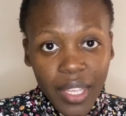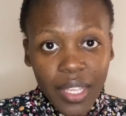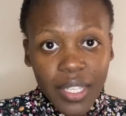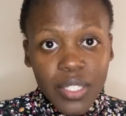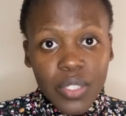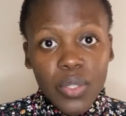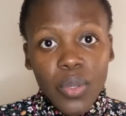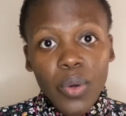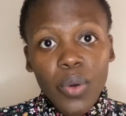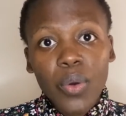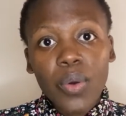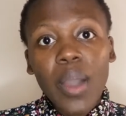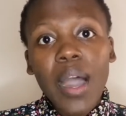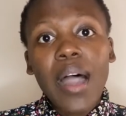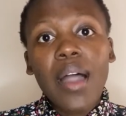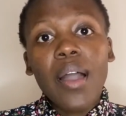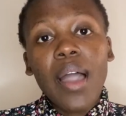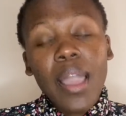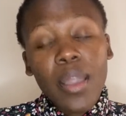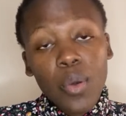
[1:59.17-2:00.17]
So
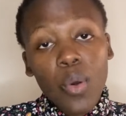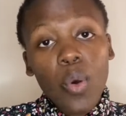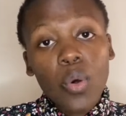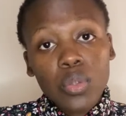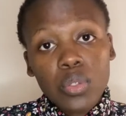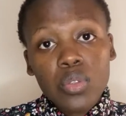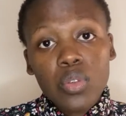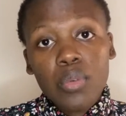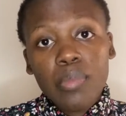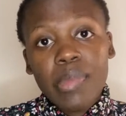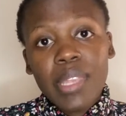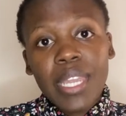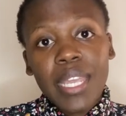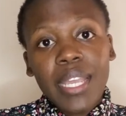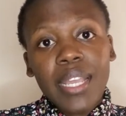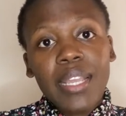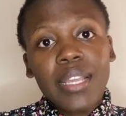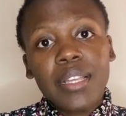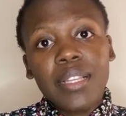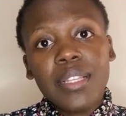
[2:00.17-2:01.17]
I also,
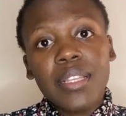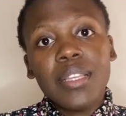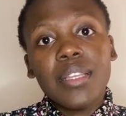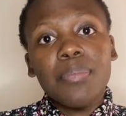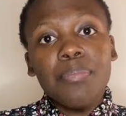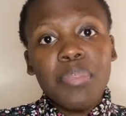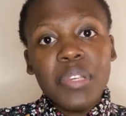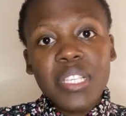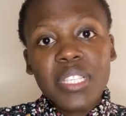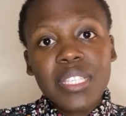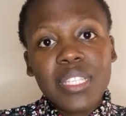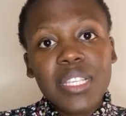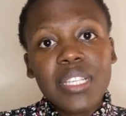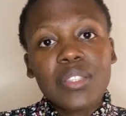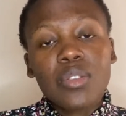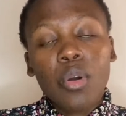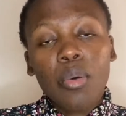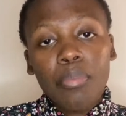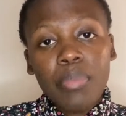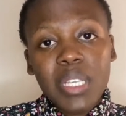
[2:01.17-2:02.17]
meaning business
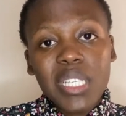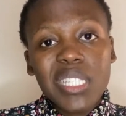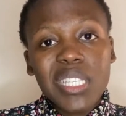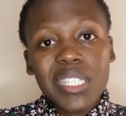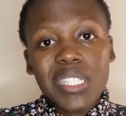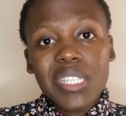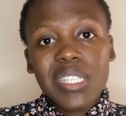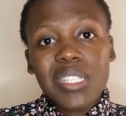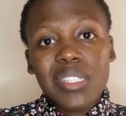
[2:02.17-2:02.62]
or businesses is